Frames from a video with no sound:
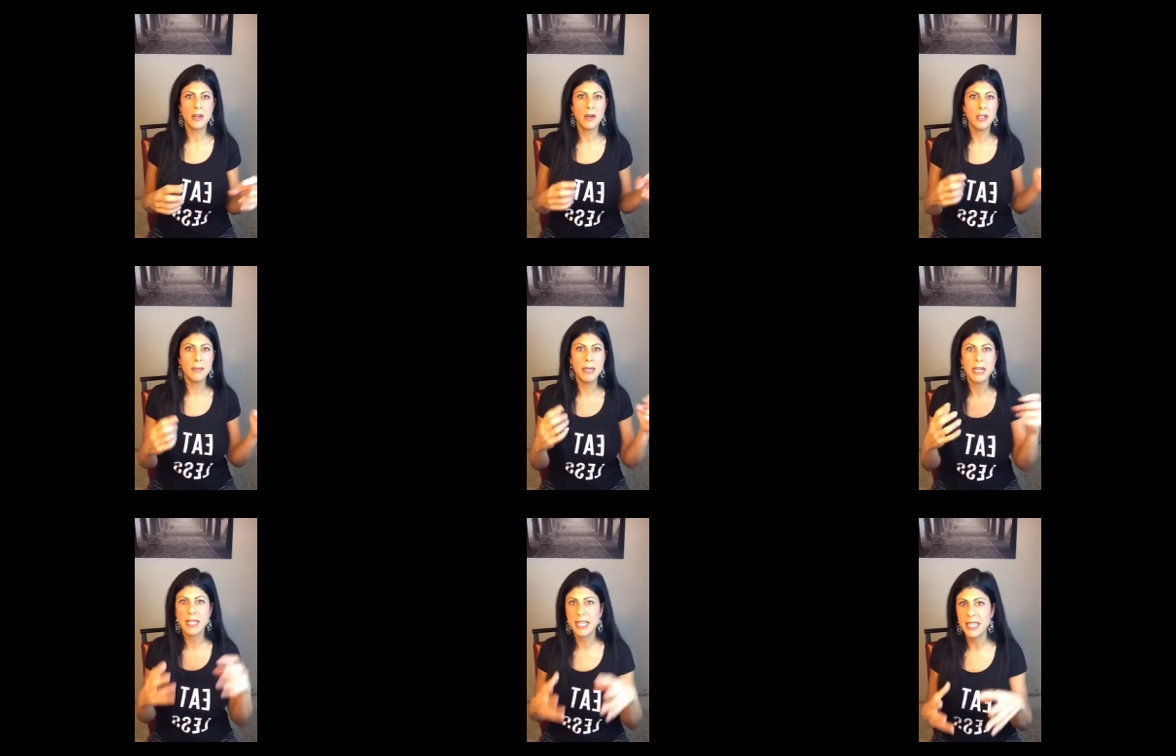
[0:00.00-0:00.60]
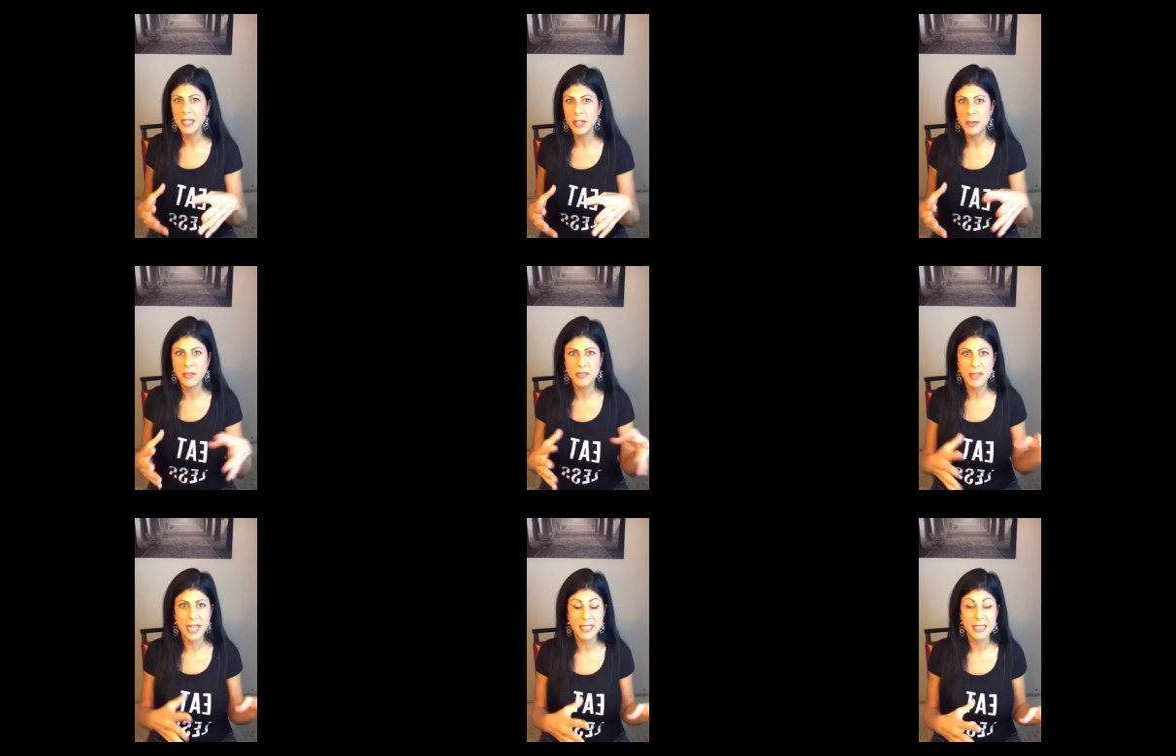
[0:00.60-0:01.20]
all about keto and
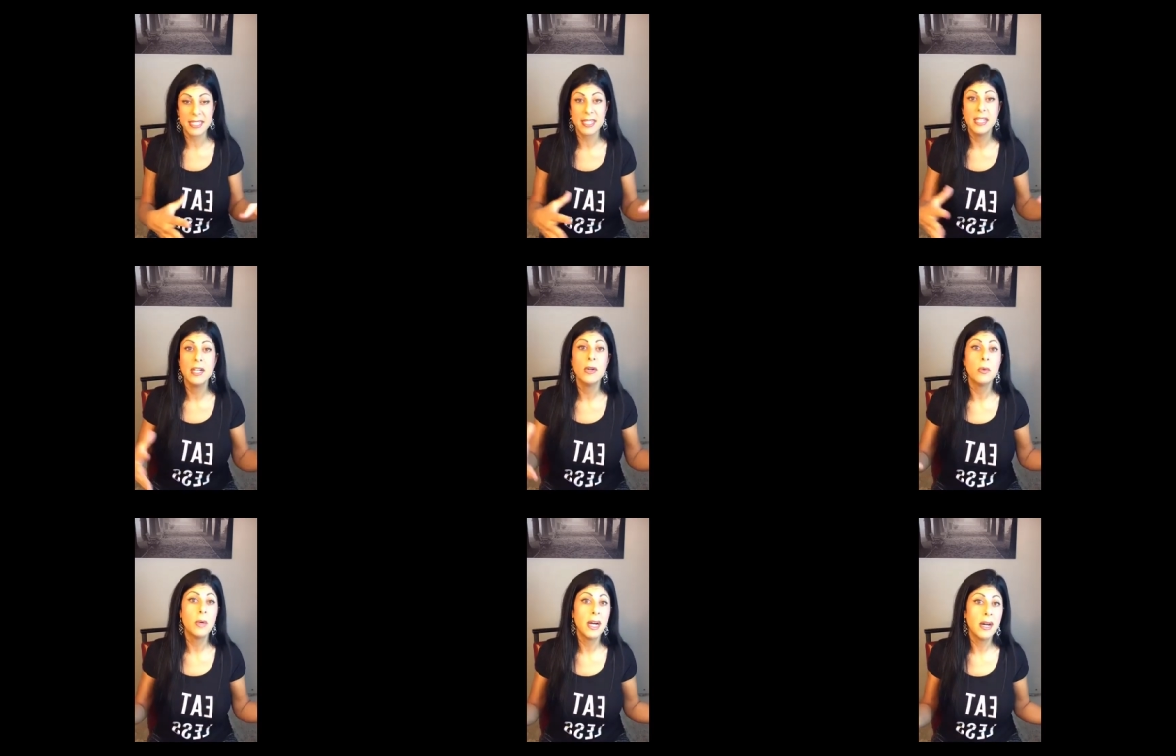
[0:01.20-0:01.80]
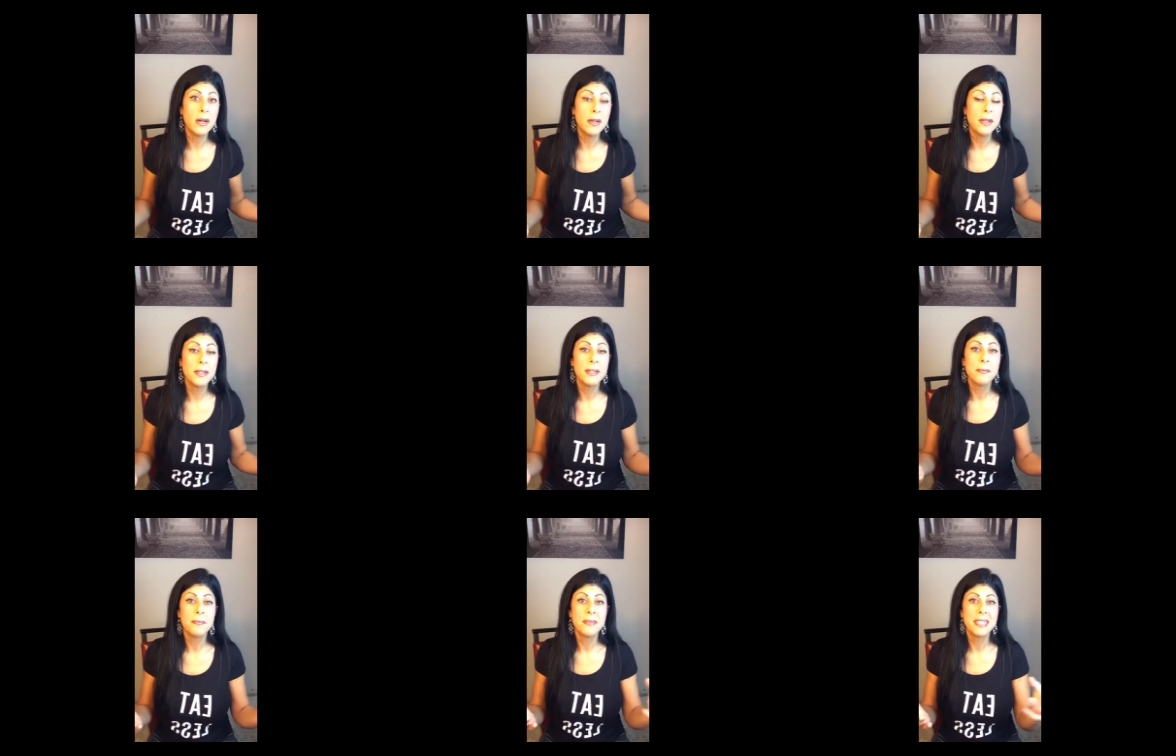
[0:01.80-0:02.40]
fasting. Well,
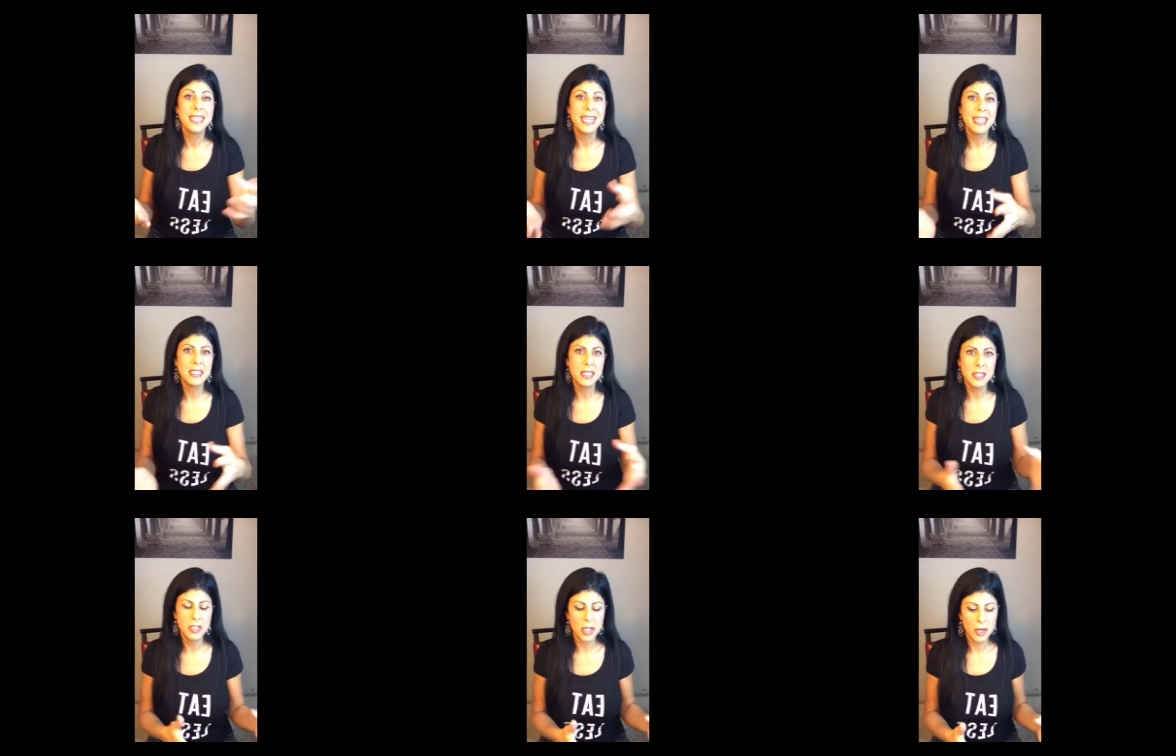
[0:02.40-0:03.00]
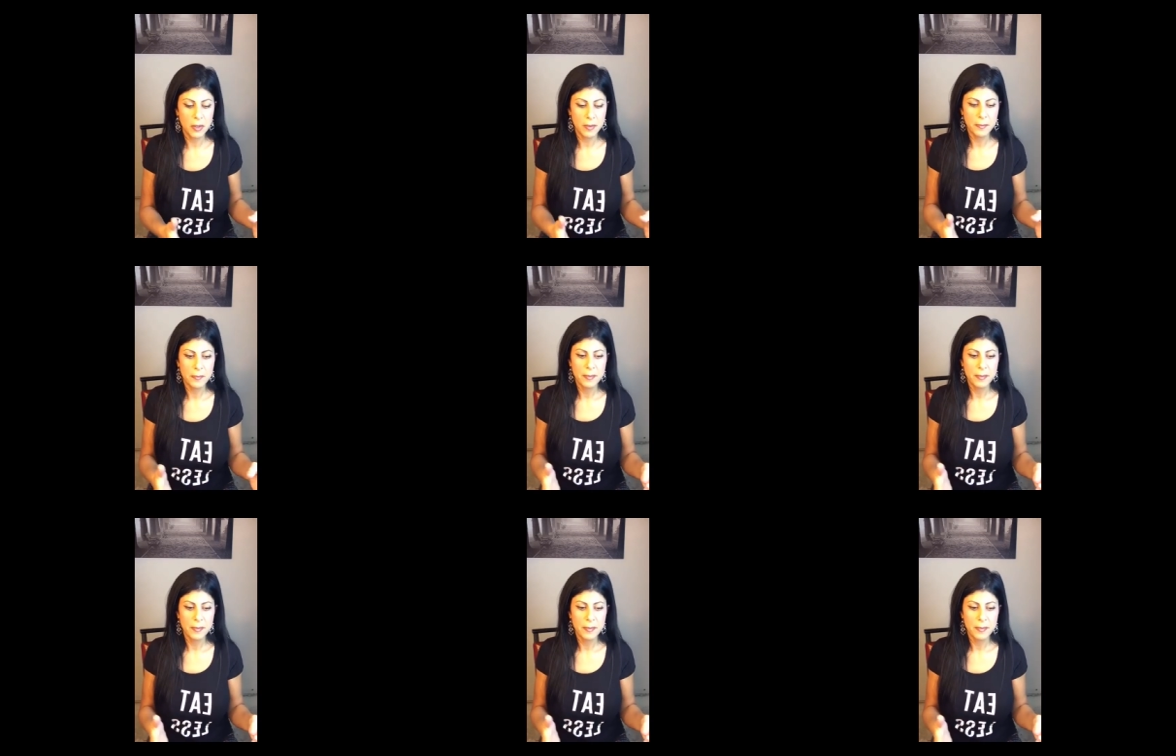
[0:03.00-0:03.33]
yes and no.